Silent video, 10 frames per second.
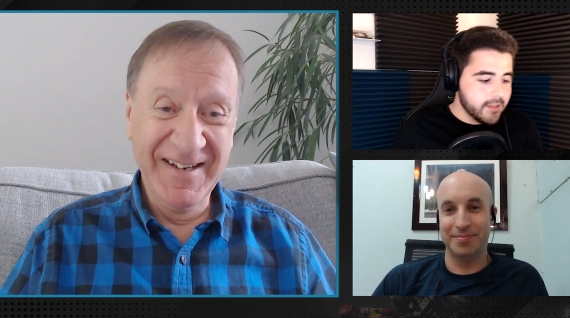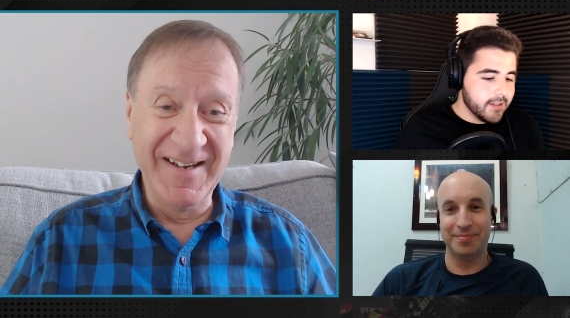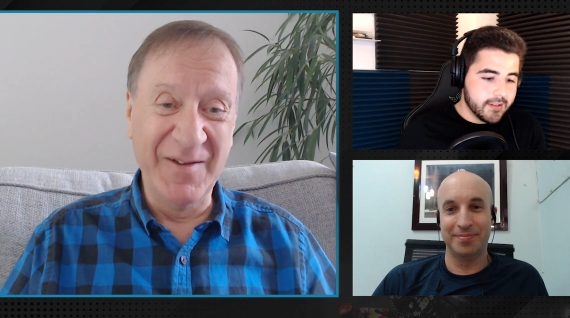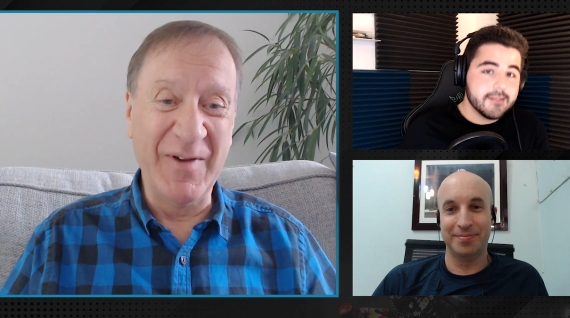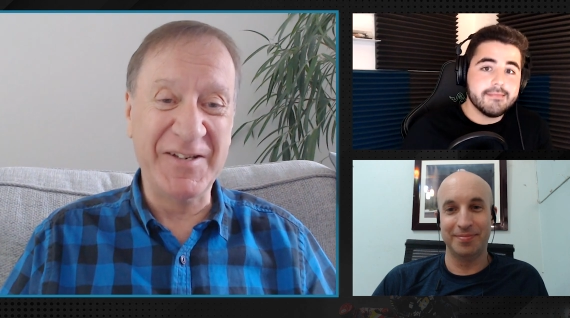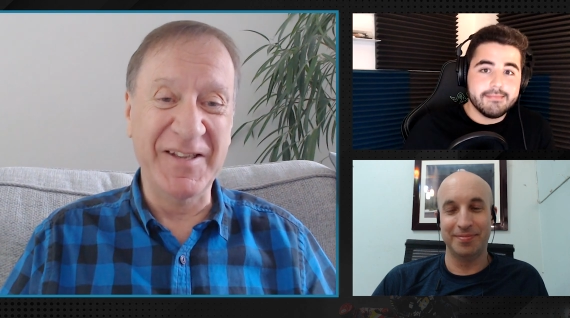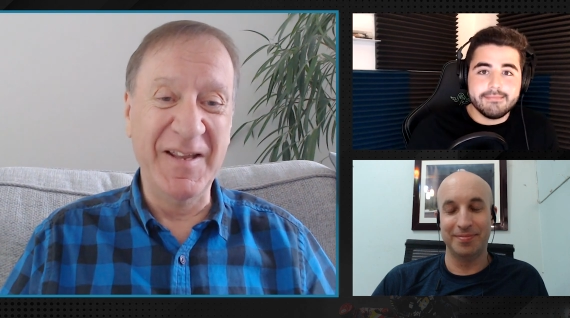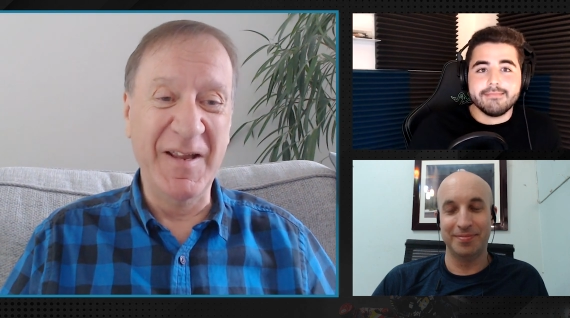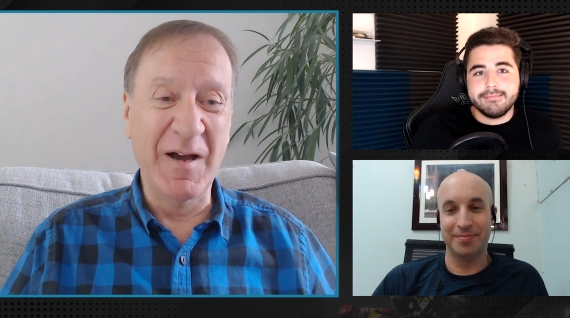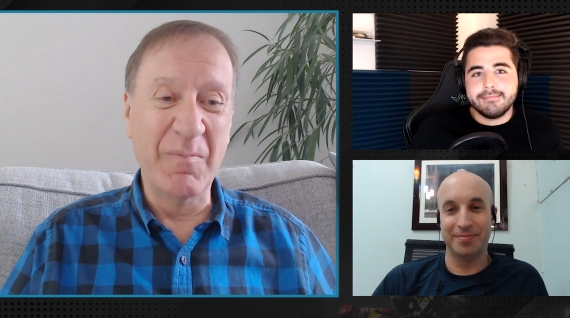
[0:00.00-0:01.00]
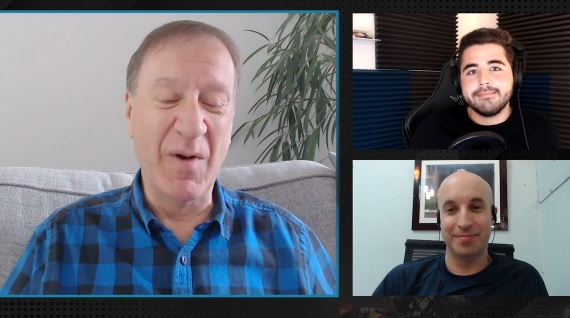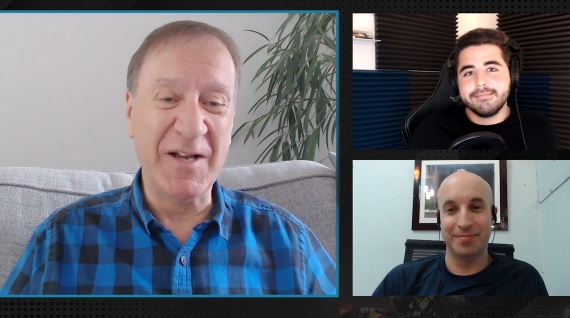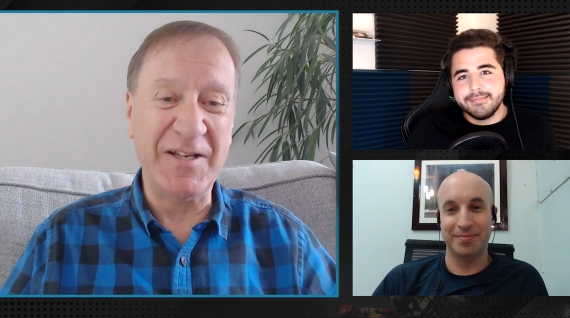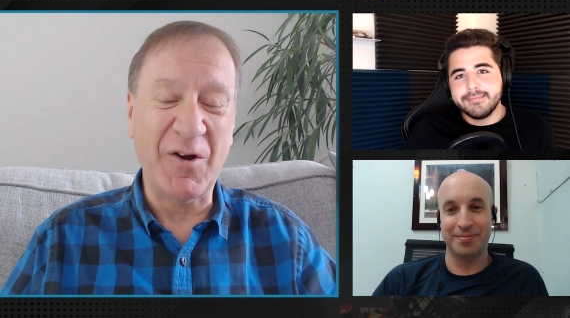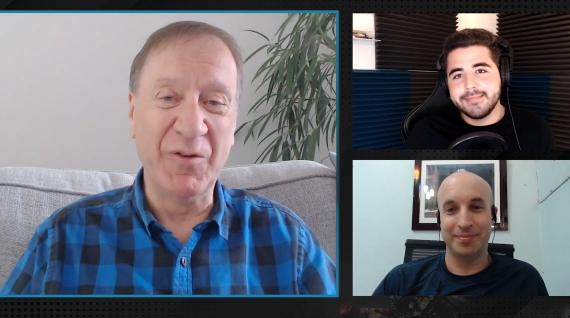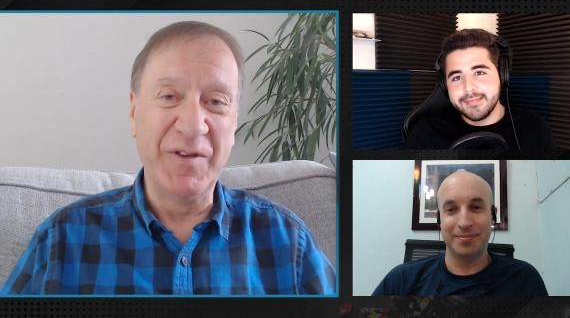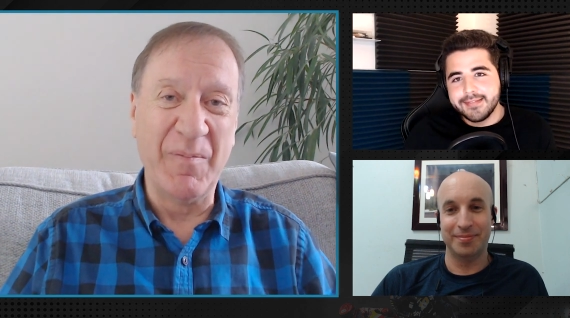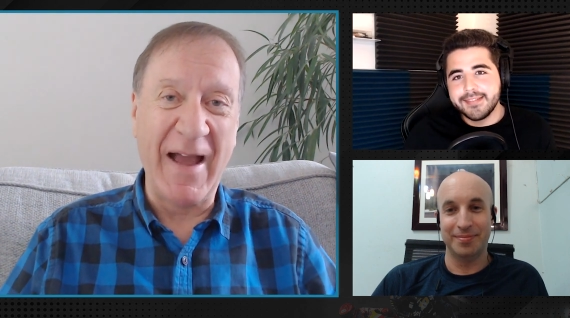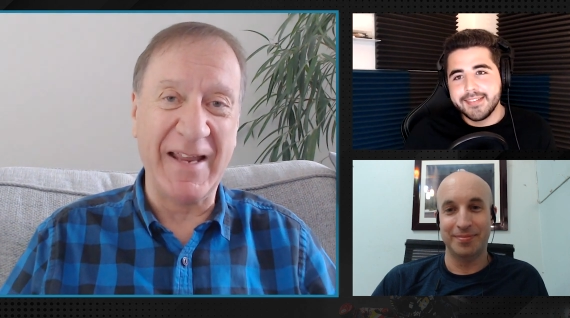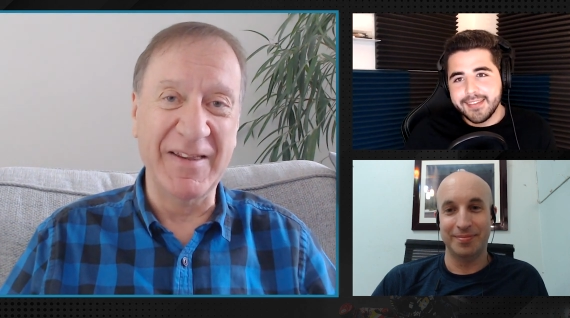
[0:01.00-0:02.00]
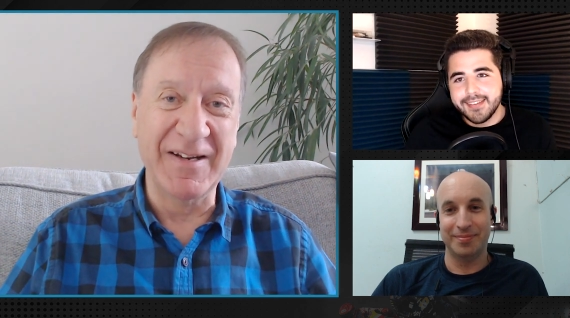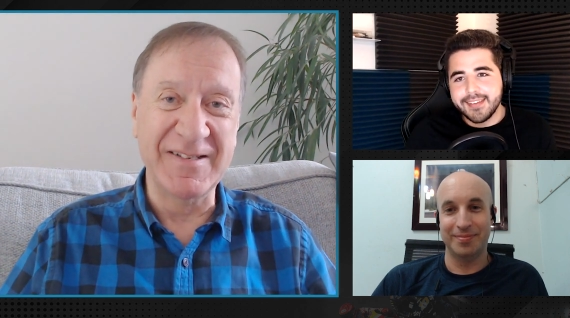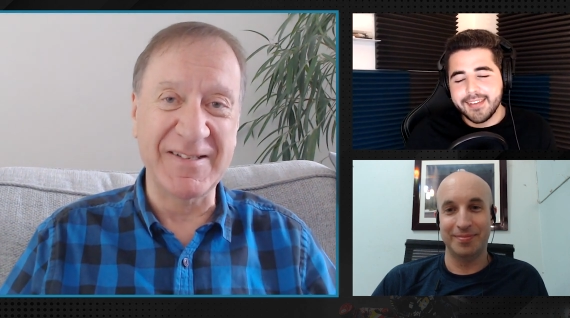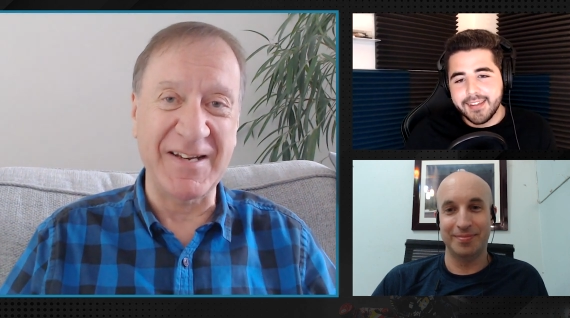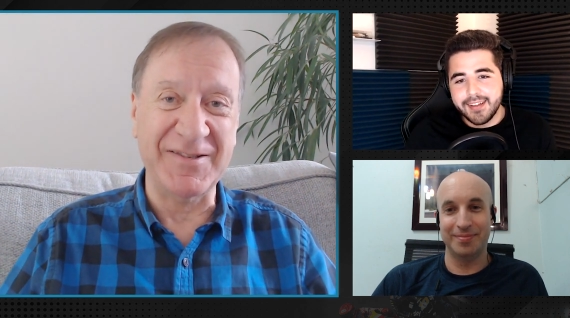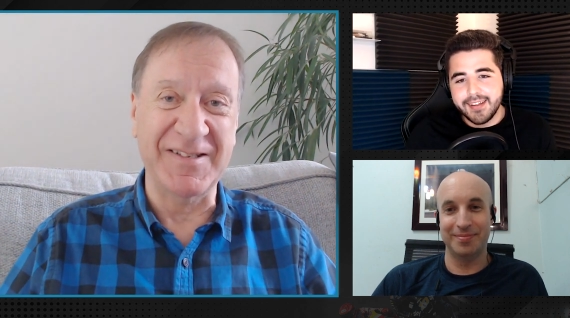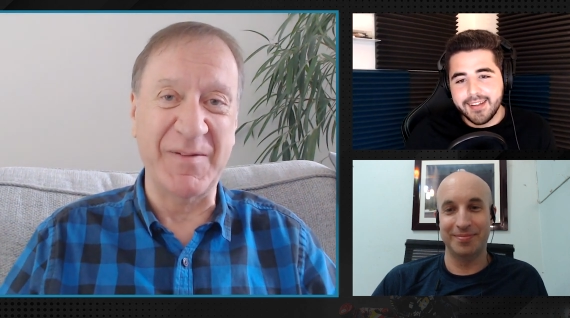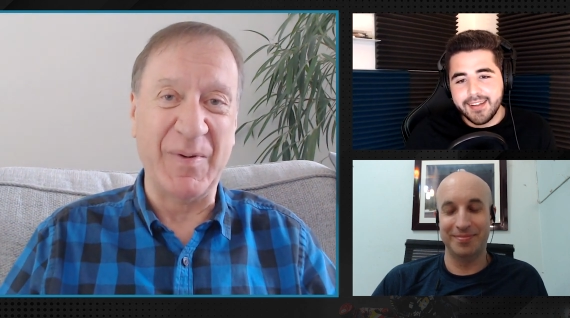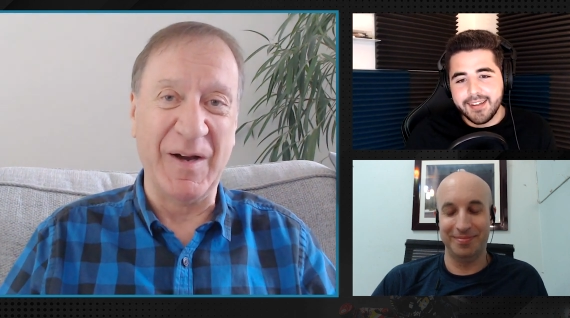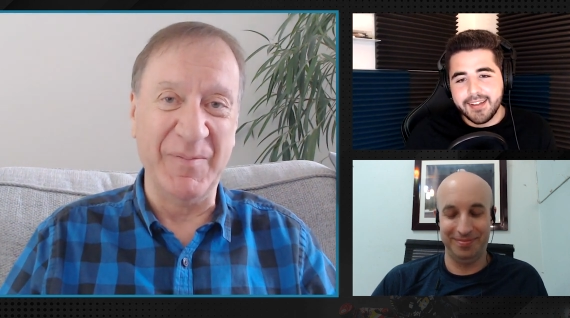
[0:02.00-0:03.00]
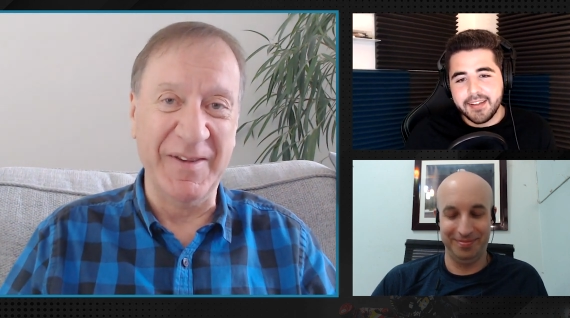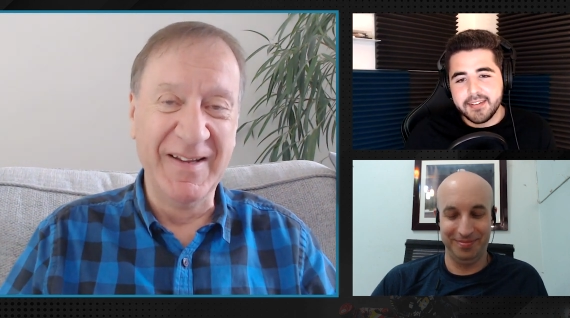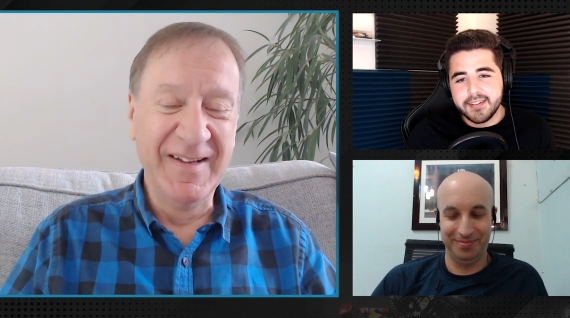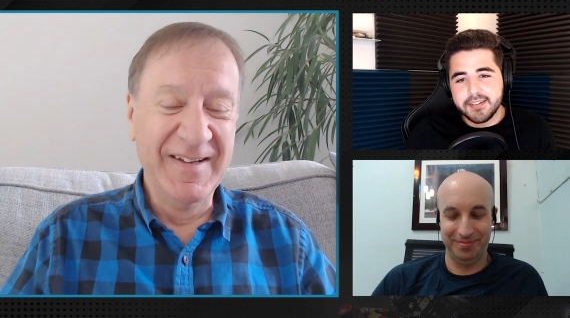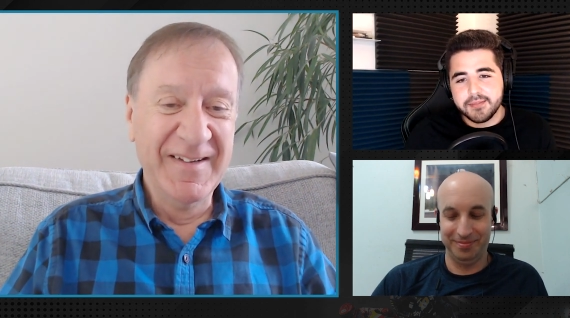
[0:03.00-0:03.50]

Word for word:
Speaker 1: Can you imagine the mighty Honda back in the concession department?